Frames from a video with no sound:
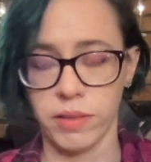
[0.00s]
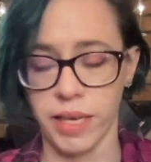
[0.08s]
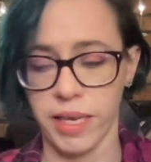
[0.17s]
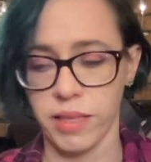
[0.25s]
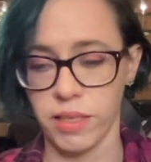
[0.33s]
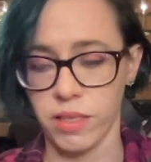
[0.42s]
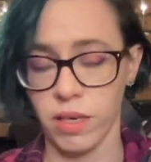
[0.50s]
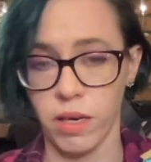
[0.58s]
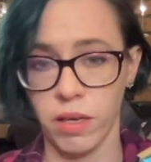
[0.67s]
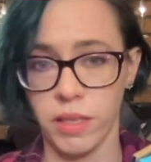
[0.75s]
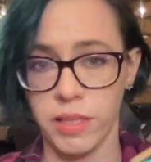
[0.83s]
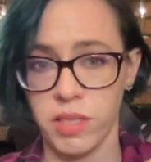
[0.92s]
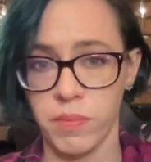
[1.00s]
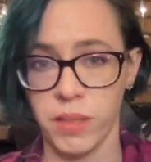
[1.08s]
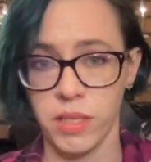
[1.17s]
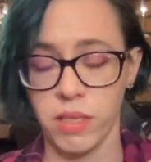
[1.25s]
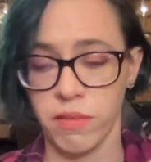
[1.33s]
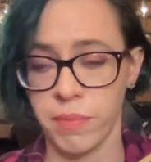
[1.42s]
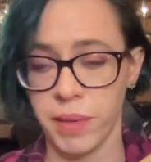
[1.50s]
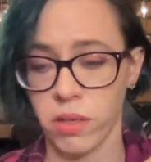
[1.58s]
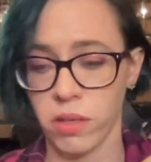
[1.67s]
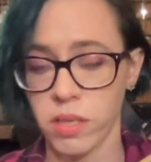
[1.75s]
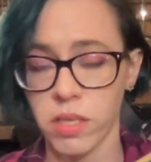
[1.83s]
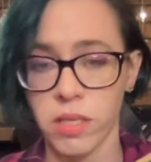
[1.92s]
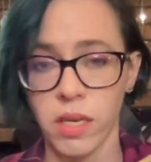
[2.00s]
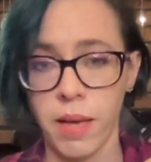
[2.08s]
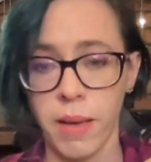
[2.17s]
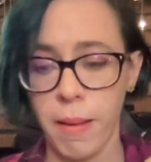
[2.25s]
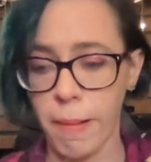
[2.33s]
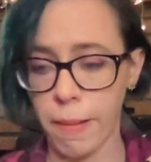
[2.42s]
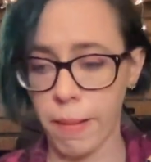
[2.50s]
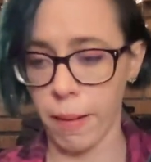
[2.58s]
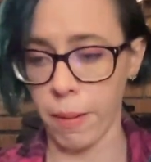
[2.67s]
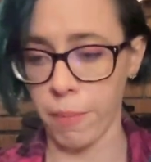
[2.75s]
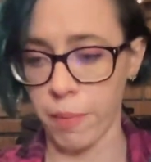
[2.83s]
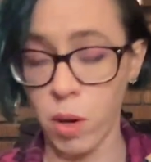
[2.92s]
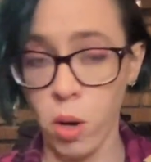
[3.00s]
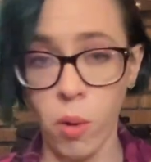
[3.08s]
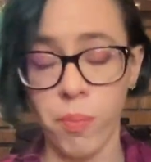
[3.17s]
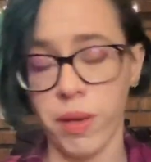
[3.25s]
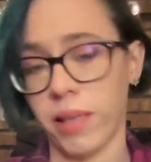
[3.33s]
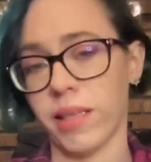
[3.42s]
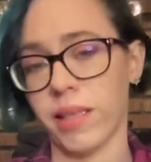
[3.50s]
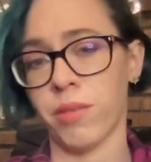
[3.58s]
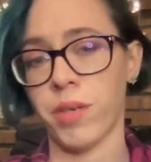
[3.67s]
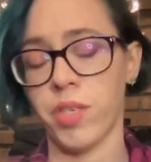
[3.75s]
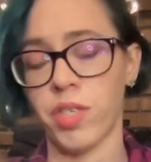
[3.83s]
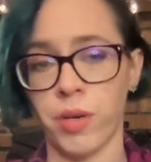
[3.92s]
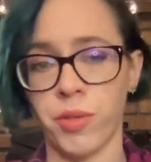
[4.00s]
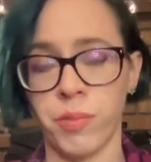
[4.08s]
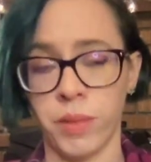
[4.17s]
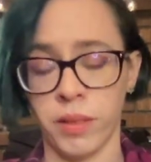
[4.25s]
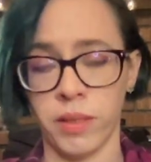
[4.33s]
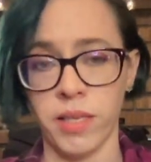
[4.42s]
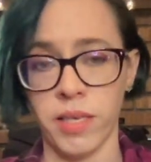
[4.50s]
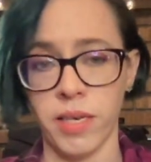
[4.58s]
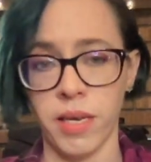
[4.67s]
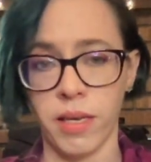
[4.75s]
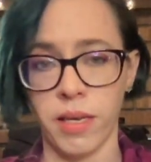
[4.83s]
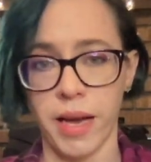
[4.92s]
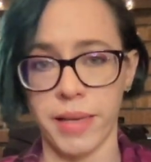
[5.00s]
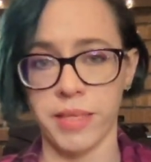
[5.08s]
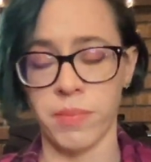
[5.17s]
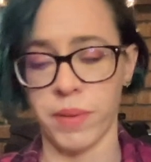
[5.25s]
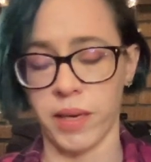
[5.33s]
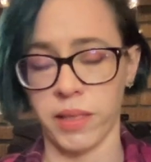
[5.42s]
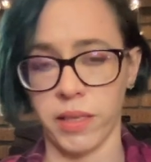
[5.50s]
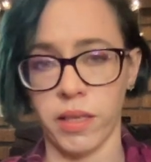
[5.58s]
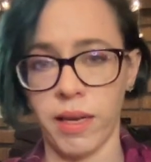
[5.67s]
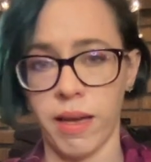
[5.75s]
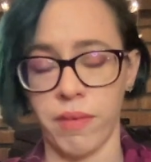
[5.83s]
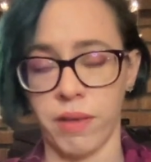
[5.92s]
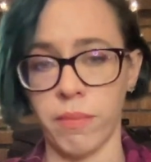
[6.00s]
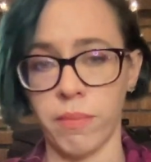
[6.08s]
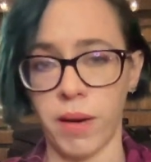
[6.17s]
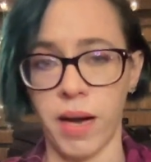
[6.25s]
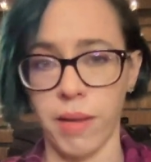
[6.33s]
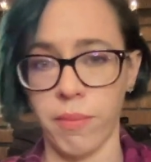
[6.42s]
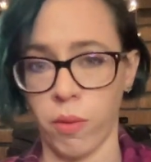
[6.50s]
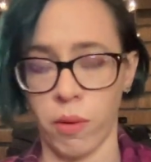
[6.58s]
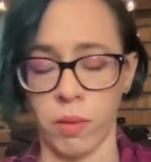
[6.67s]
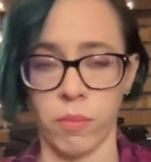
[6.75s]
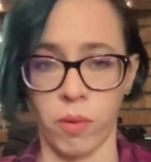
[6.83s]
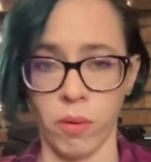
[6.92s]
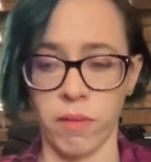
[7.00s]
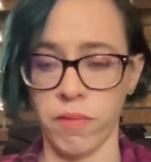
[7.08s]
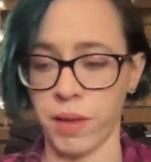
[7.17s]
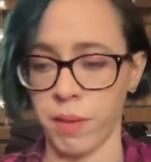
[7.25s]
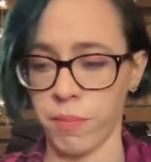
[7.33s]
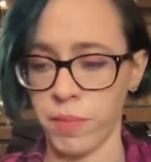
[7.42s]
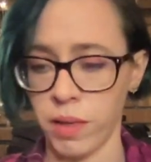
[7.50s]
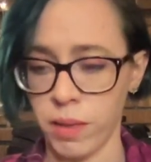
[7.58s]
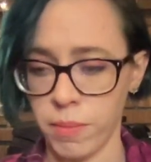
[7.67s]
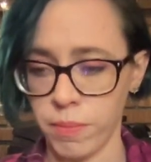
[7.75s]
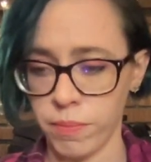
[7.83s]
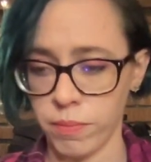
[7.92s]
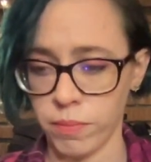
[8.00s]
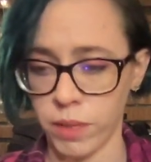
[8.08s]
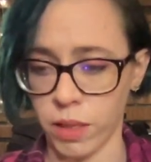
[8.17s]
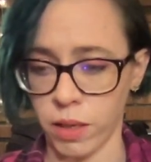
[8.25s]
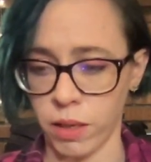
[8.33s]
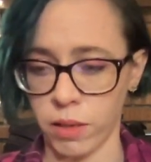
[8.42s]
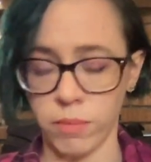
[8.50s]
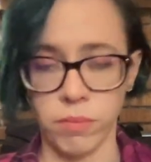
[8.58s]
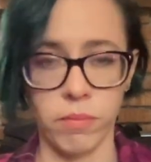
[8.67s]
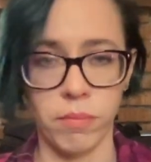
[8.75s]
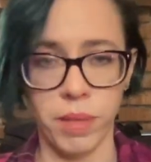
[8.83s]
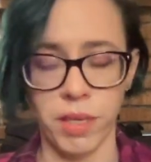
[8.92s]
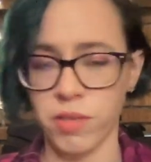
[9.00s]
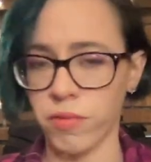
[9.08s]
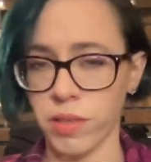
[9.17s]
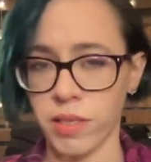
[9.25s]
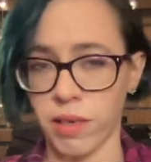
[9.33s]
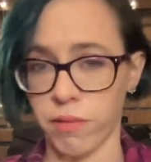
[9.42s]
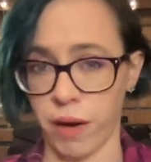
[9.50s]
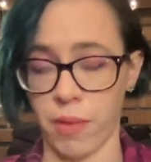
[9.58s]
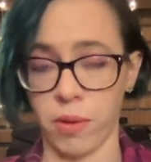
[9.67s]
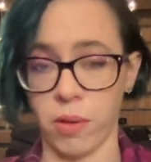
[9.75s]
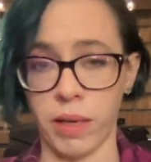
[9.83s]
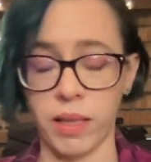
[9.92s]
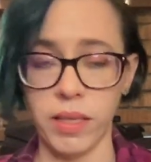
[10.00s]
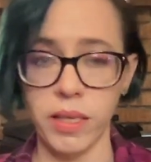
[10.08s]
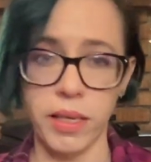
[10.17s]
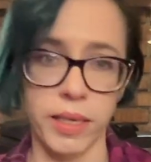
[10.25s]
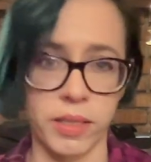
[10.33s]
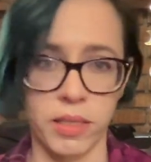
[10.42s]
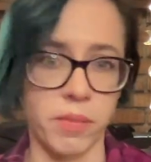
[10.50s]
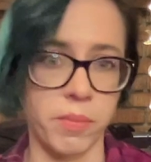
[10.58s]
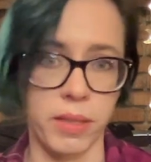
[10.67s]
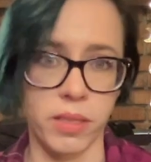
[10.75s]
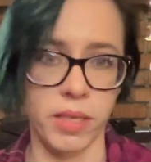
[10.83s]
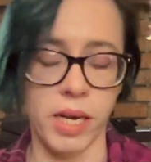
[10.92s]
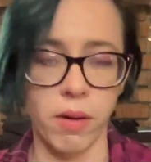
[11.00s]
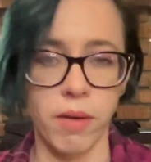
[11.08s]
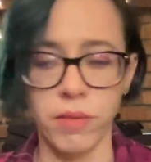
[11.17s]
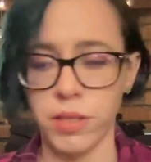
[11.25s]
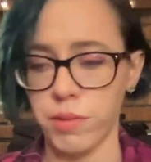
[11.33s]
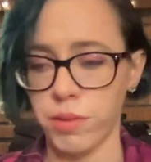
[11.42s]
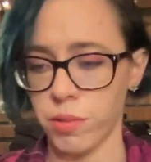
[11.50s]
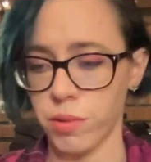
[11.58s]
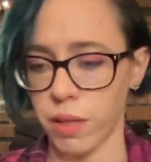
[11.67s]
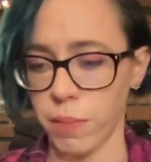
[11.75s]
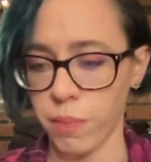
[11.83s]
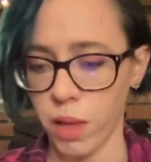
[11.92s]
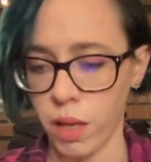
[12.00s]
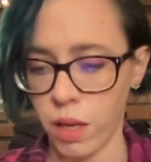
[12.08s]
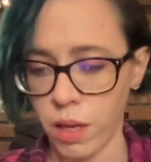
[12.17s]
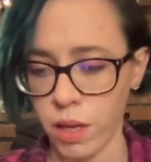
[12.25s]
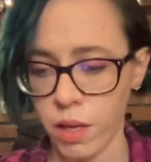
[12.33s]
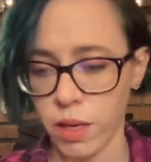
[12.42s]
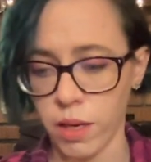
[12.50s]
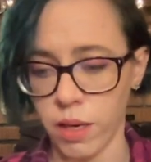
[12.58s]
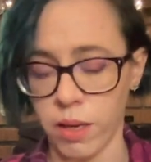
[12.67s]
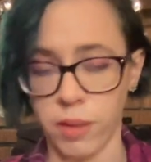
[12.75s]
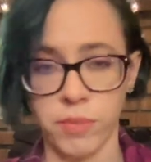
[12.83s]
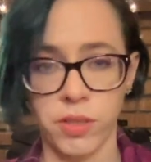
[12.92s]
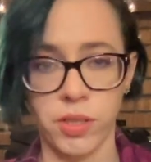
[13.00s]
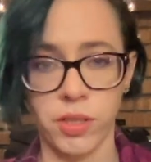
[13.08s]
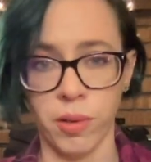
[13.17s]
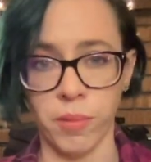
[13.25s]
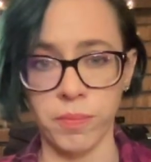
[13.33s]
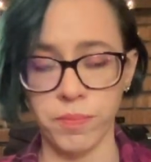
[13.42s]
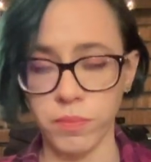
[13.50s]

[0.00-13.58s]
gate, these are expensive batteries. I'm hoping that the rechargeability aspect and not having to buy more and more of them pays for itself rather quickly. I guess it depends on how often you use them. So